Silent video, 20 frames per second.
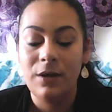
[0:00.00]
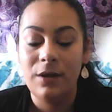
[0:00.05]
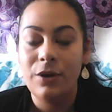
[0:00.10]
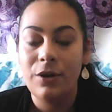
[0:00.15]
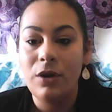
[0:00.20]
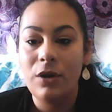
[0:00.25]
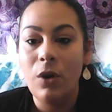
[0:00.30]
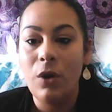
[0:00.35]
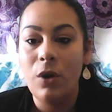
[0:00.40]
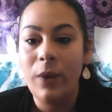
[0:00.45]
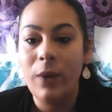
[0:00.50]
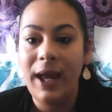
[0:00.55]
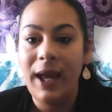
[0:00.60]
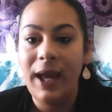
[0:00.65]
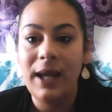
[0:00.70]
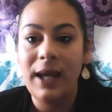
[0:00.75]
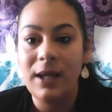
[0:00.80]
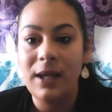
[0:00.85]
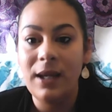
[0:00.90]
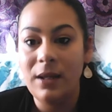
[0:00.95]

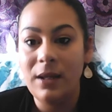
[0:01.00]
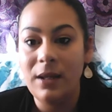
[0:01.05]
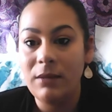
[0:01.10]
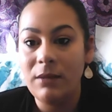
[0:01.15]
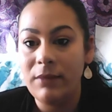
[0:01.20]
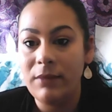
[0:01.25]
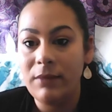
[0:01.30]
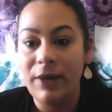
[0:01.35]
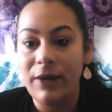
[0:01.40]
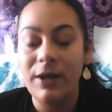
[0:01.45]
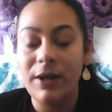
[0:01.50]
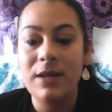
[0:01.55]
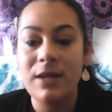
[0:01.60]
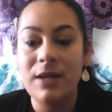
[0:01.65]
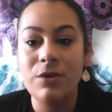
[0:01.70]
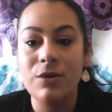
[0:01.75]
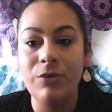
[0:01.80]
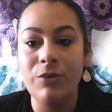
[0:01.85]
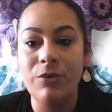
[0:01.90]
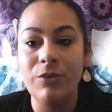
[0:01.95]
Okay, there is
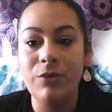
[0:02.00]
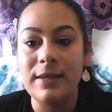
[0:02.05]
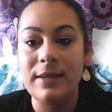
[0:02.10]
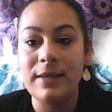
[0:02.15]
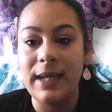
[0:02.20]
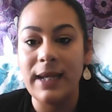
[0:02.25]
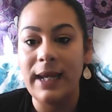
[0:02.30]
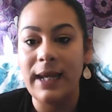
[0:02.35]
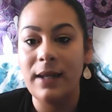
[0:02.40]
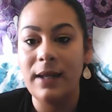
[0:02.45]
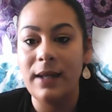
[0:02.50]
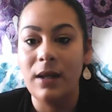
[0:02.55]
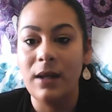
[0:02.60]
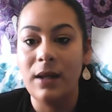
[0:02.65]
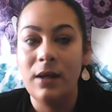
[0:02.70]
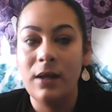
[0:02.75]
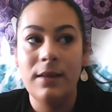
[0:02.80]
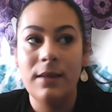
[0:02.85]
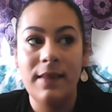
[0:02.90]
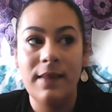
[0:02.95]
a risk in
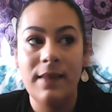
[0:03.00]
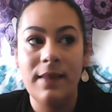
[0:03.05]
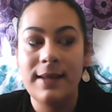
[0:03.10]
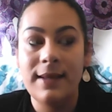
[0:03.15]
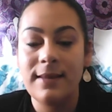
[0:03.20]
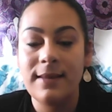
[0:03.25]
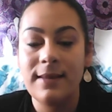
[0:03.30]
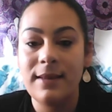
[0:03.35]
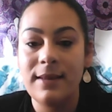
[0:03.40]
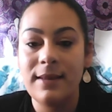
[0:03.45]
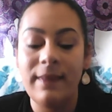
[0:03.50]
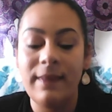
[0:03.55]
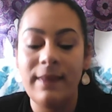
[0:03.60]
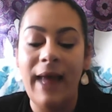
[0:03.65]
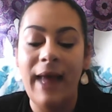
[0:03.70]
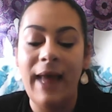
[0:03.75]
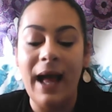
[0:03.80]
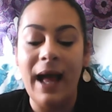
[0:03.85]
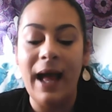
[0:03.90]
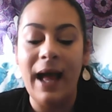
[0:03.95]
this, and
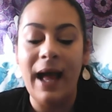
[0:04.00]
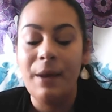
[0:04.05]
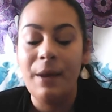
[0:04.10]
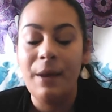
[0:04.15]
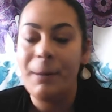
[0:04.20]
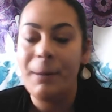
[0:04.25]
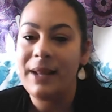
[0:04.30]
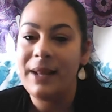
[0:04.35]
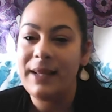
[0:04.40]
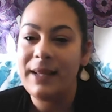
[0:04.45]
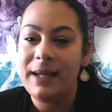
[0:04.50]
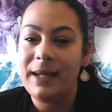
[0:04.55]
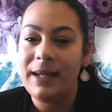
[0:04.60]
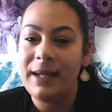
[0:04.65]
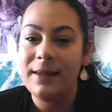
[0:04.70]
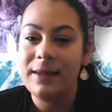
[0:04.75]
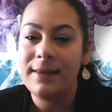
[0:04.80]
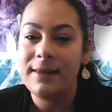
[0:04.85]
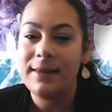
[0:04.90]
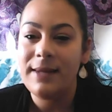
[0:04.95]
that. But at the end
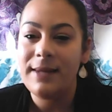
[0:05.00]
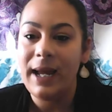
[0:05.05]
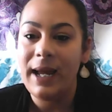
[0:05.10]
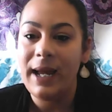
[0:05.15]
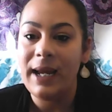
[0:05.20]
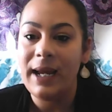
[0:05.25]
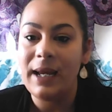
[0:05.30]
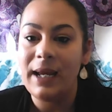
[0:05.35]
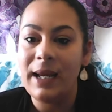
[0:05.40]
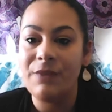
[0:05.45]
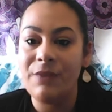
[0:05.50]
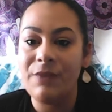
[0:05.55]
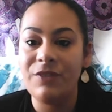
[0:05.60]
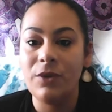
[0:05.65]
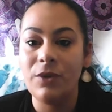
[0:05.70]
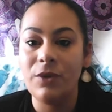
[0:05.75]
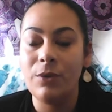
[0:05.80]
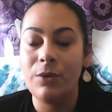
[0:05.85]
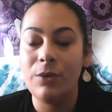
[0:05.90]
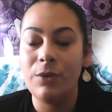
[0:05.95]
of the day, if
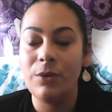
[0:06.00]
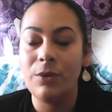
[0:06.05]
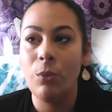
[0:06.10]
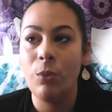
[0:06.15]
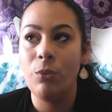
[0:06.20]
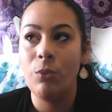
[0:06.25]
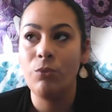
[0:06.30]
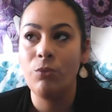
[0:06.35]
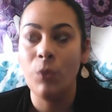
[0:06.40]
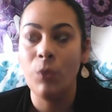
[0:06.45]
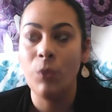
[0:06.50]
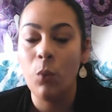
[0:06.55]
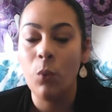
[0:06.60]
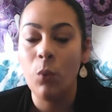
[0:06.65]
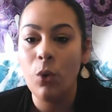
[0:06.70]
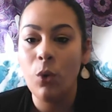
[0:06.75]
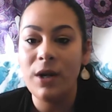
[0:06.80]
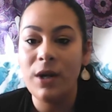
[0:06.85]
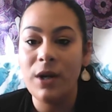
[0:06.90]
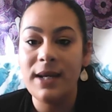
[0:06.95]
the
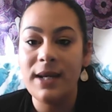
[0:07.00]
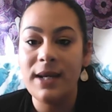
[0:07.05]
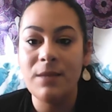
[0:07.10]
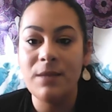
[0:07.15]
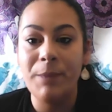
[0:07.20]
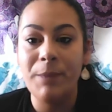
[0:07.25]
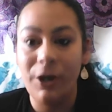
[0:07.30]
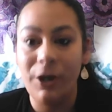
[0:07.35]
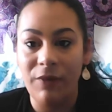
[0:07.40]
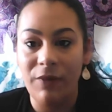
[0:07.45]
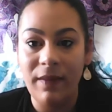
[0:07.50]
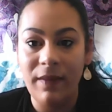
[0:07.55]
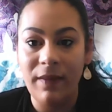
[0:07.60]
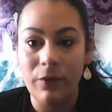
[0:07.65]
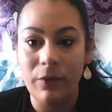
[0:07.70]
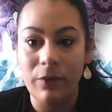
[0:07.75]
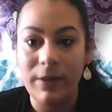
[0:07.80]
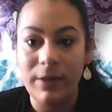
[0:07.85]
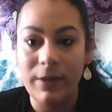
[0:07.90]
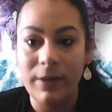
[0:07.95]
reward is bigger than the
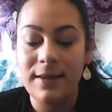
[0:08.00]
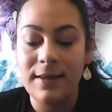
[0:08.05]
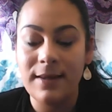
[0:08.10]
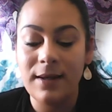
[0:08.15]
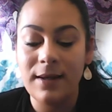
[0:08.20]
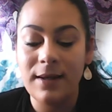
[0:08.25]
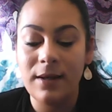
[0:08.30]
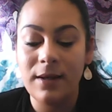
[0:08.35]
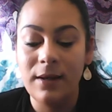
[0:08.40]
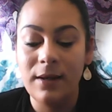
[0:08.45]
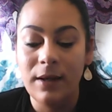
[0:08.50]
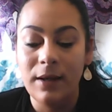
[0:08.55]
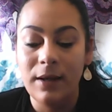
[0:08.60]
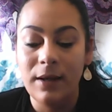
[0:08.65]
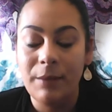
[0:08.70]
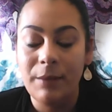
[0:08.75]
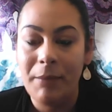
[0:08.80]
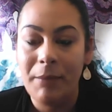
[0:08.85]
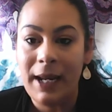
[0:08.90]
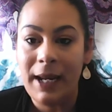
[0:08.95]
risk,
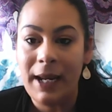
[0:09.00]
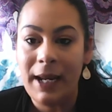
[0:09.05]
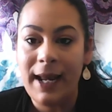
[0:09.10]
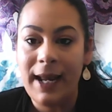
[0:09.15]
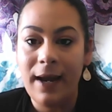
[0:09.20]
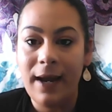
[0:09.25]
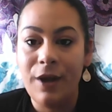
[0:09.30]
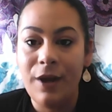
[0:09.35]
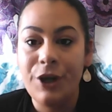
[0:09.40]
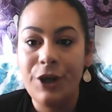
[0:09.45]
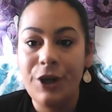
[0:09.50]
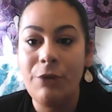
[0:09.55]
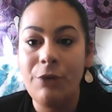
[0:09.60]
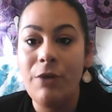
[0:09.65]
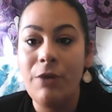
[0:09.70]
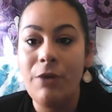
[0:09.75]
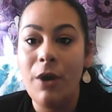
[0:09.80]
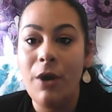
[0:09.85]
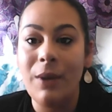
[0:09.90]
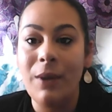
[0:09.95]
meaning
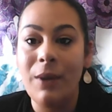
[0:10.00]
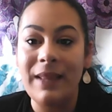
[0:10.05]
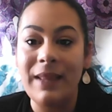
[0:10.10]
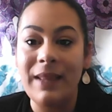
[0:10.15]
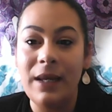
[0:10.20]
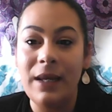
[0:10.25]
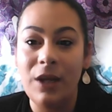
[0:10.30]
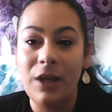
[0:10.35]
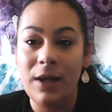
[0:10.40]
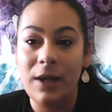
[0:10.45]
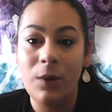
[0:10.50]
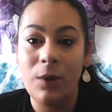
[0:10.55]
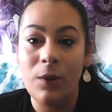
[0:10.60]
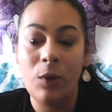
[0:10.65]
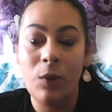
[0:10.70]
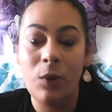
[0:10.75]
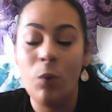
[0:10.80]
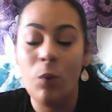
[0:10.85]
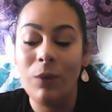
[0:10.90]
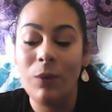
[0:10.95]
it
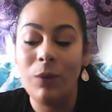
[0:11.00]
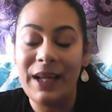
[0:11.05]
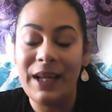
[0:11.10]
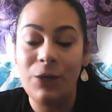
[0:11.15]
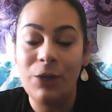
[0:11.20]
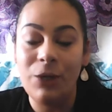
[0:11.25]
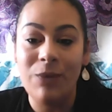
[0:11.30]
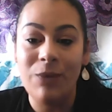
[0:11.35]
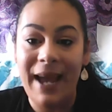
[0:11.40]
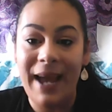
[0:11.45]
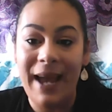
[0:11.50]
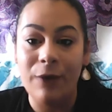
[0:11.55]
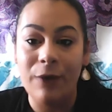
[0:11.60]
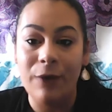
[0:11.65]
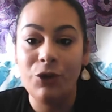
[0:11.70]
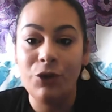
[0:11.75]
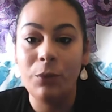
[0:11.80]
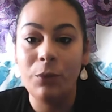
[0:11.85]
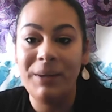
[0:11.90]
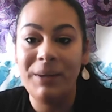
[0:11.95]
won't let you down,
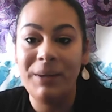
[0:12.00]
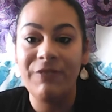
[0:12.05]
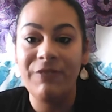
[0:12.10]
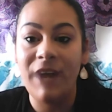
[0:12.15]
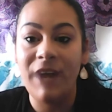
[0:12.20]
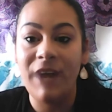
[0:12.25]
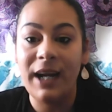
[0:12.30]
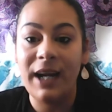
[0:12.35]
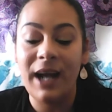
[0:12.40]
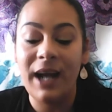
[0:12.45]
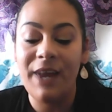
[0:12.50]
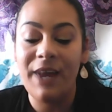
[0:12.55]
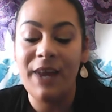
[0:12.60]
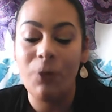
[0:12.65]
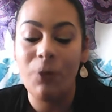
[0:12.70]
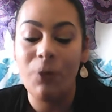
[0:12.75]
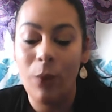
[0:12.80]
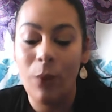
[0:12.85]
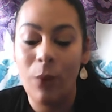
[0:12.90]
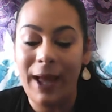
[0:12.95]
you'll be fine
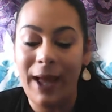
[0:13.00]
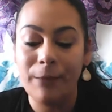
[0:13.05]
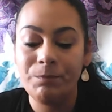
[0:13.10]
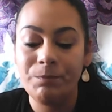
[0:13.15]
either way,